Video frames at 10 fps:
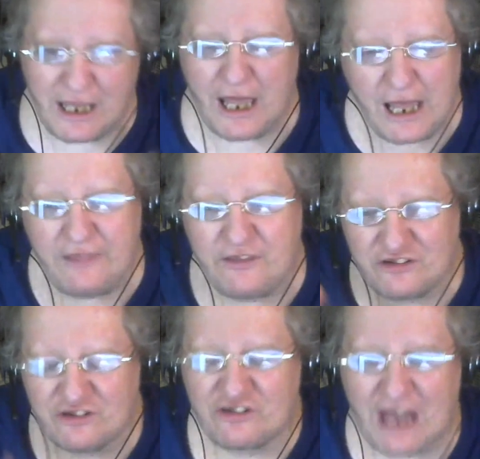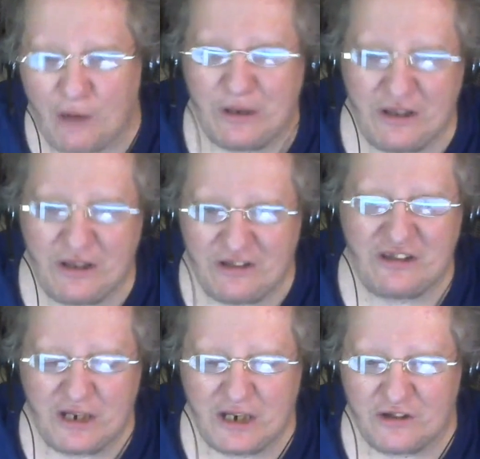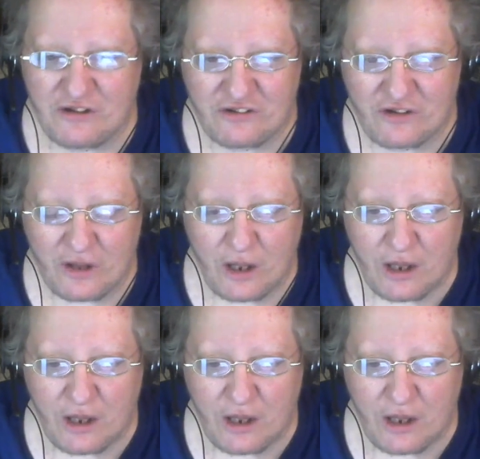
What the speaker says: and this is how easy it is